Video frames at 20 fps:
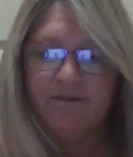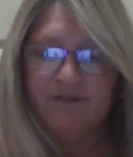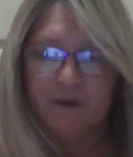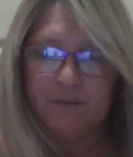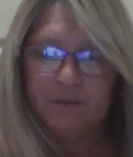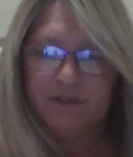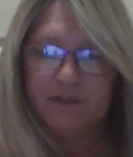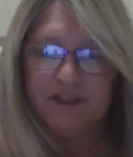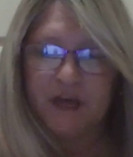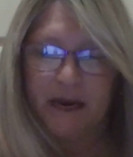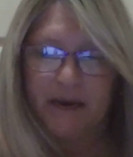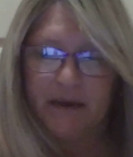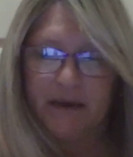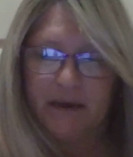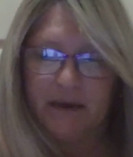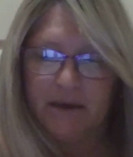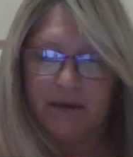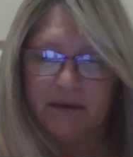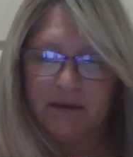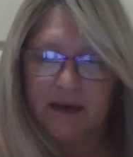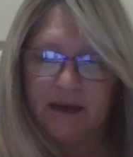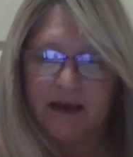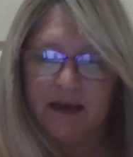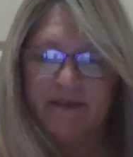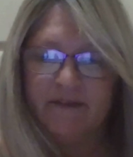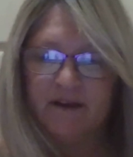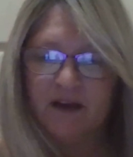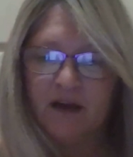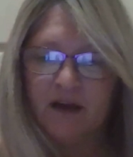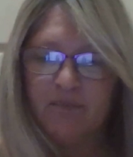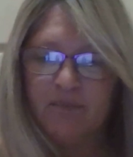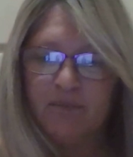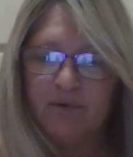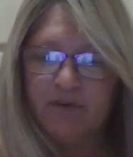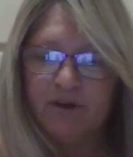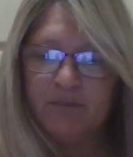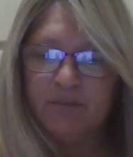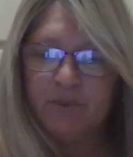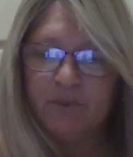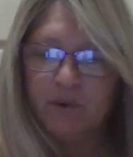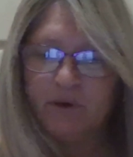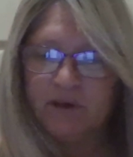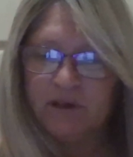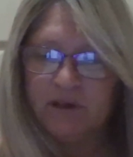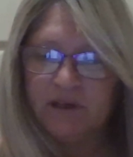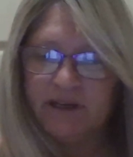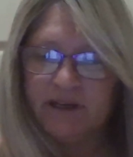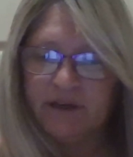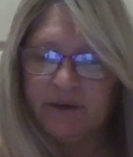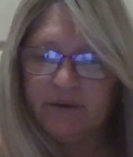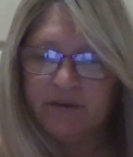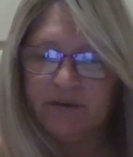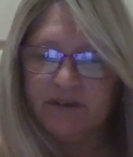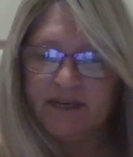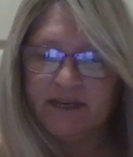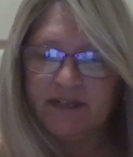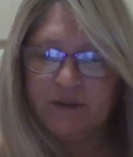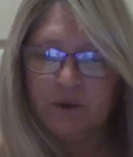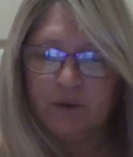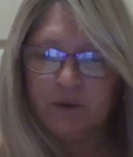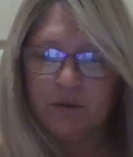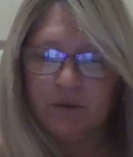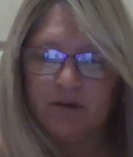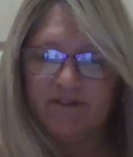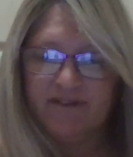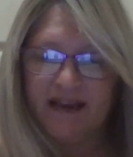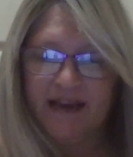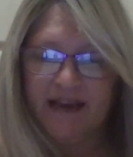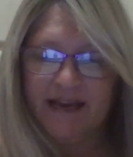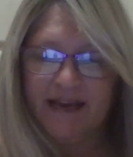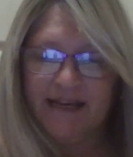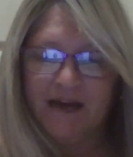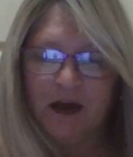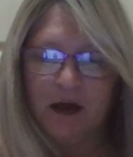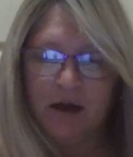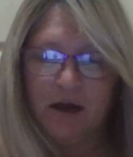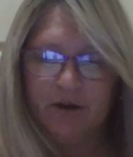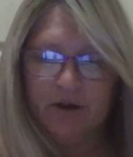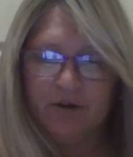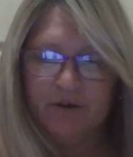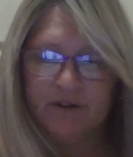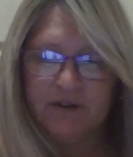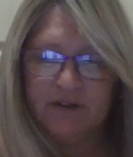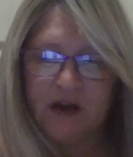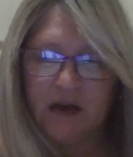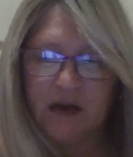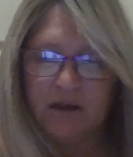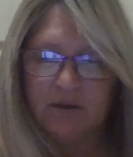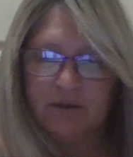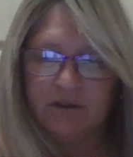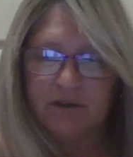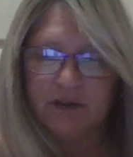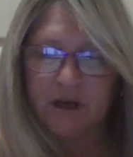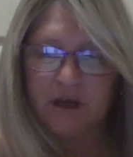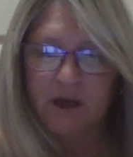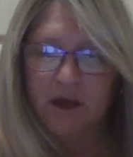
from China, and the couple reportedly earned a total of $800,